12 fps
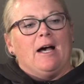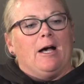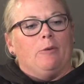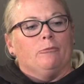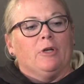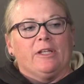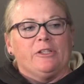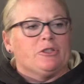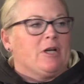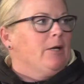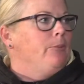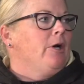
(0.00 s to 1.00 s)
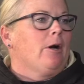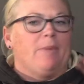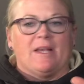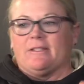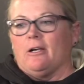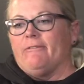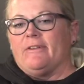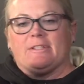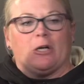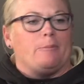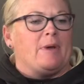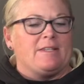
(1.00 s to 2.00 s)
And really just trying to put our best
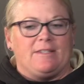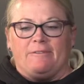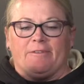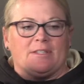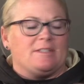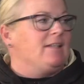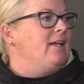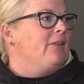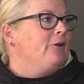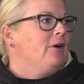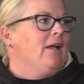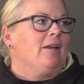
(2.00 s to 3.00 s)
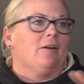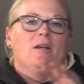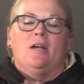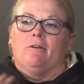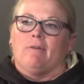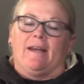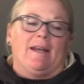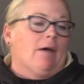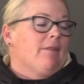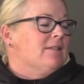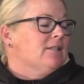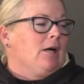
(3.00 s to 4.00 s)
offense and our best defense together. And right
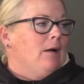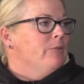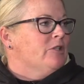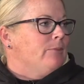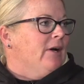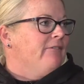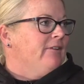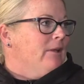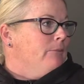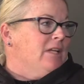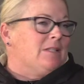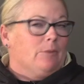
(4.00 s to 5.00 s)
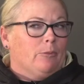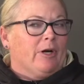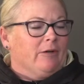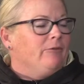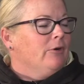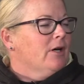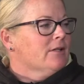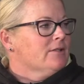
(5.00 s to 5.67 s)
now that's a combo spot for them, and it's been working for